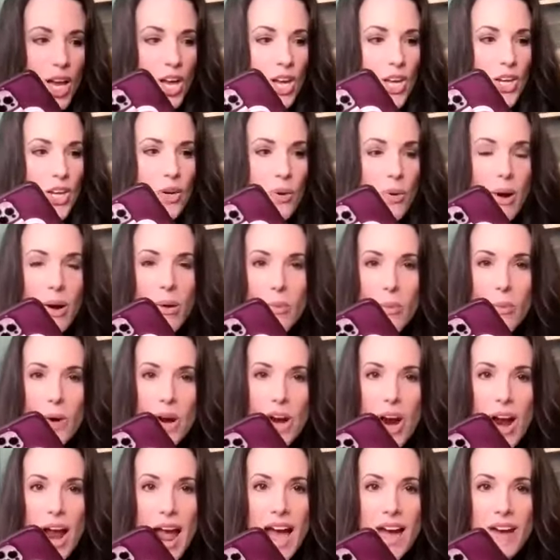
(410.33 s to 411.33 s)
You know what? We're
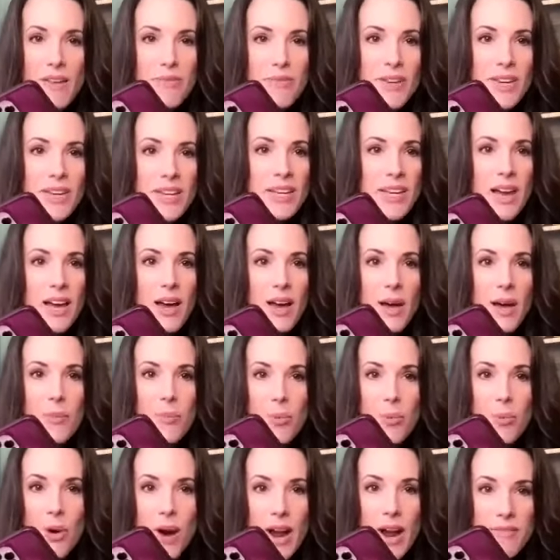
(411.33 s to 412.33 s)
having a
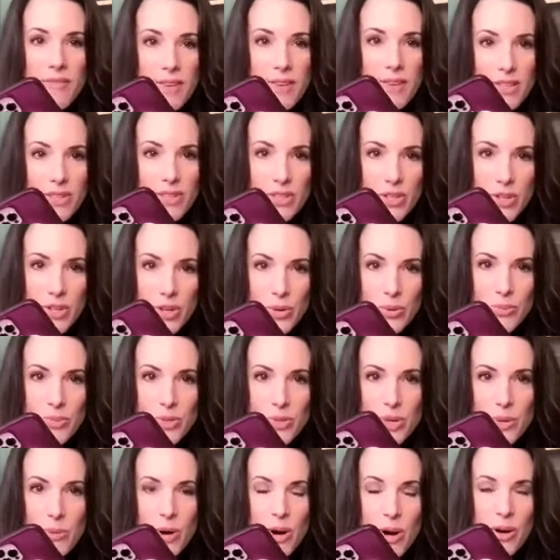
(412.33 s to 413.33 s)
private Zoom
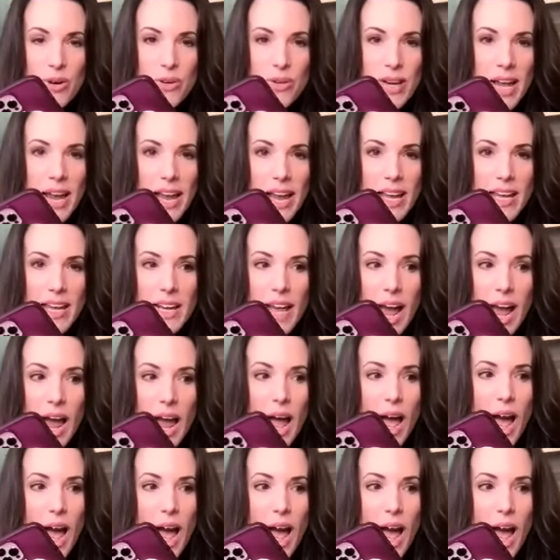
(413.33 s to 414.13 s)
tomorrow night.